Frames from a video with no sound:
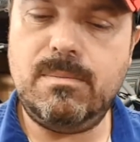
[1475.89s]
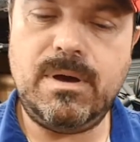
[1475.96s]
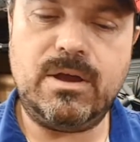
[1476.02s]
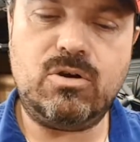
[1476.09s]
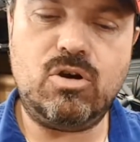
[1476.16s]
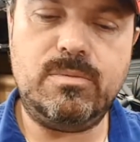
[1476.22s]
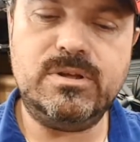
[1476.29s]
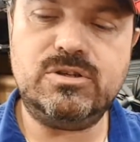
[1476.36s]

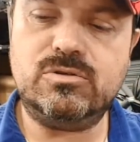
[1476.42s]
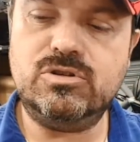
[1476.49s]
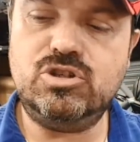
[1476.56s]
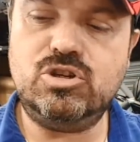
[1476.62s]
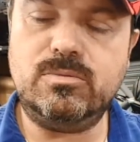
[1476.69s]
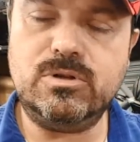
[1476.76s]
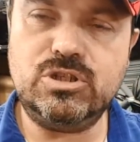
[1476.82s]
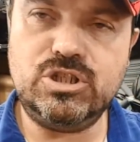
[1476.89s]
micrometer and
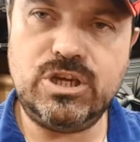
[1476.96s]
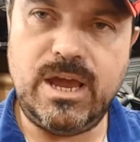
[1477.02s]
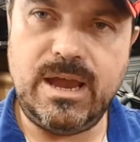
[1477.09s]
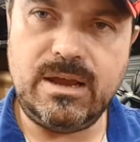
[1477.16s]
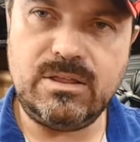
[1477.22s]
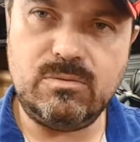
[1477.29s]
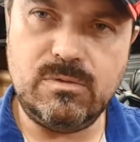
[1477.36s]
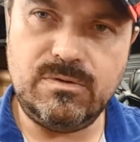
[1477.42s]
double
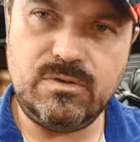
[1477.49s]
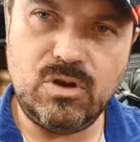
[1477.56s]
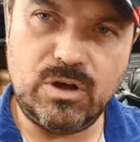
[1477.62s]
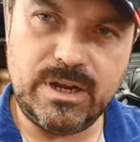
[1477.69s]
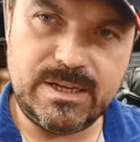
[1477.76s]
check that we've got